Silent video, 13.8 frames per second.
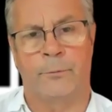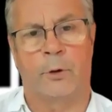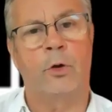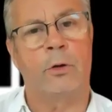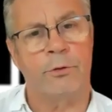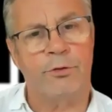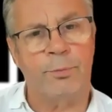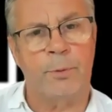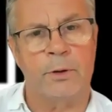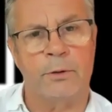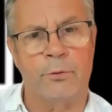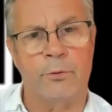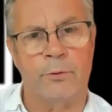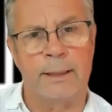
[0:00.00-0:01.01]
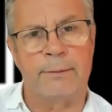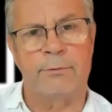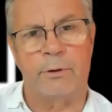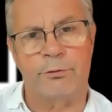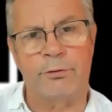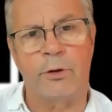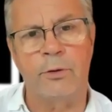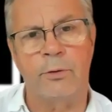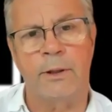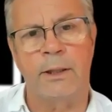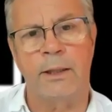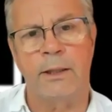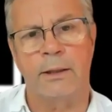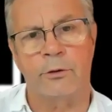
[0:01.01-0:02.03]
correspond to the level of
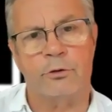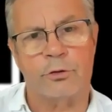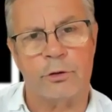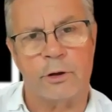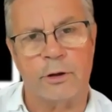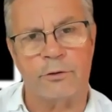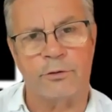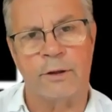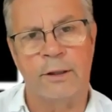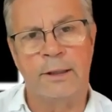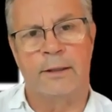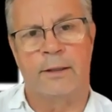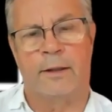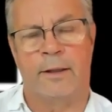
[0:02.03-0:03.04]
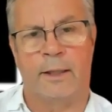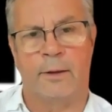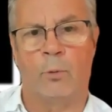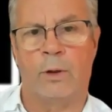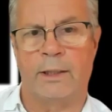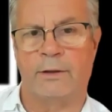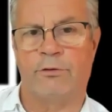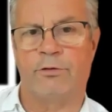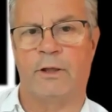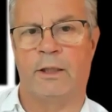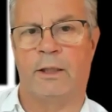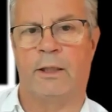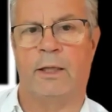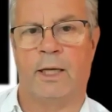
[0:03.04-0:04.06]
security and trust that
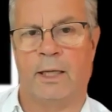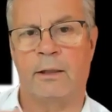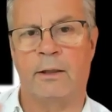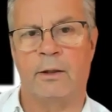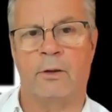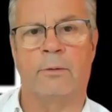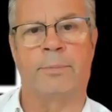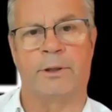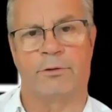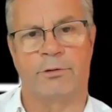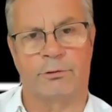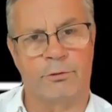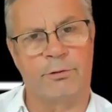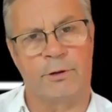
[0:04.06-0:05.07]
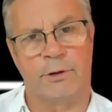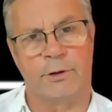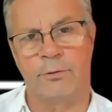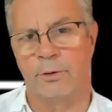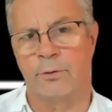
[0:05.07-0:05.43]
WISeKey and the companies associated to the